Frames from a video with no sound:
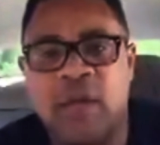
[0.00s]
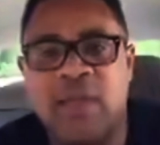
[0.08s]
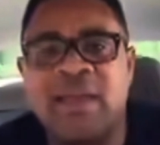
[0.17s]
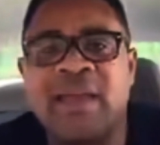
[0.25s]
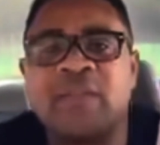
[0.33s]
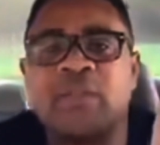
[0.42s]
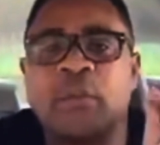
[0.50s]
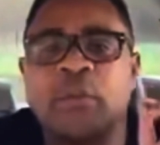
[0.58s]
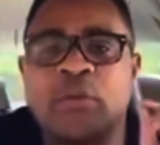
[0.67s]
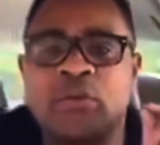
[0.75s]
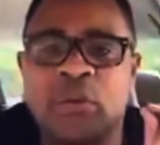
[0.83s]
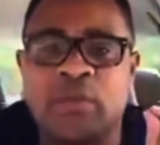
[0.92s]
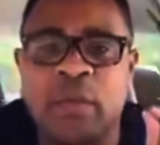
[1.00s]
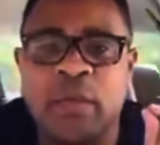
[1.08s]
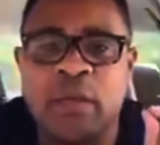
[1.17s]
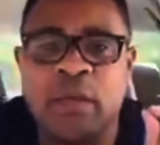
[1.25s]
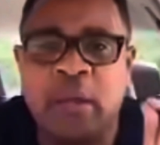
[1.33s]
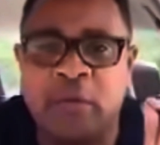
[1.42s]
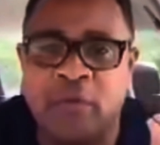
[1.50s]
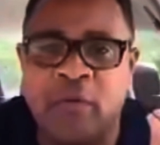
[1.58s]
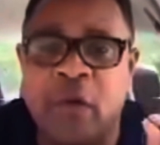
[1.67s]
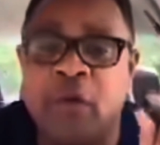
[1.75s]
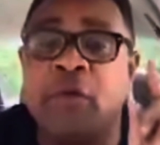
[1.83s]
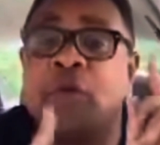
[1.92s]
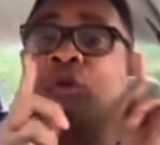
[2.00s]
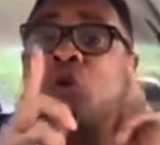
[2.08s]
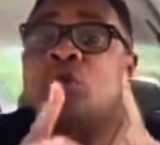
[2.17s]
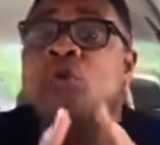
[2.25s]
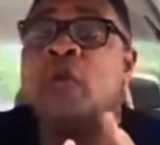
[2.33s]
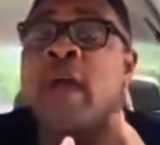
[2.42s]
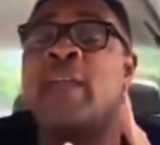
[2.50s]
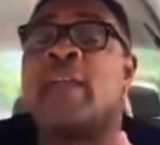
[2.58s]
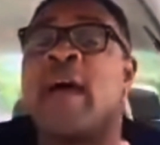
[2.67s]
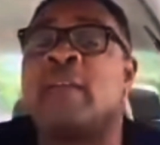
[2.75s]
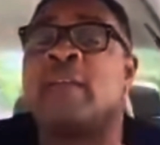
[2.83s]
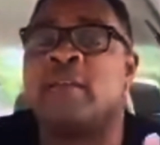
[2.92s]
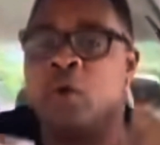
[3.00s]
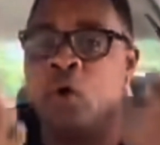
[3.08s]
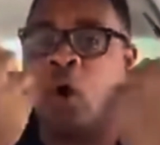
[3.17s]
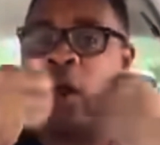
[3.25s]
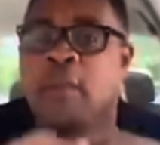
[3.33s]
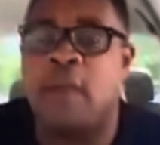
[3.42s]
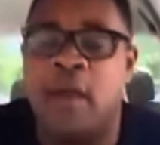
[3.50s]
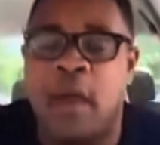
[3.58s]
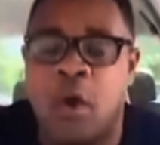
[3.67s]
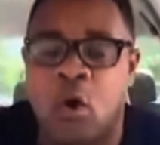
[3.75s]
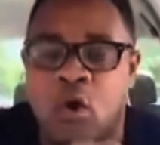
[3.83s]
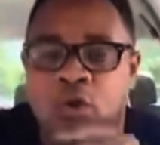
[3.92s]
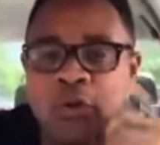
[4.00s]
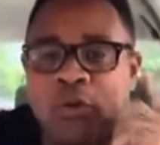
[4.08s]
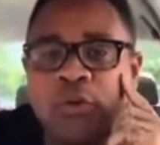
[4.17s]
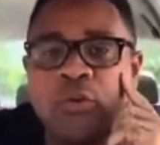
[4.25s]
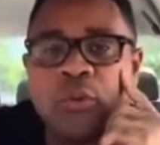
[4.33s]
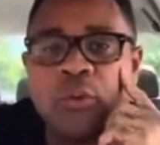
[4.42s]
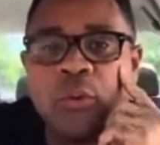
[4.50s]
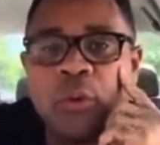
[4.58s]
And that is supposed to be the perfect. If you don't do like that, they'll call American court on you.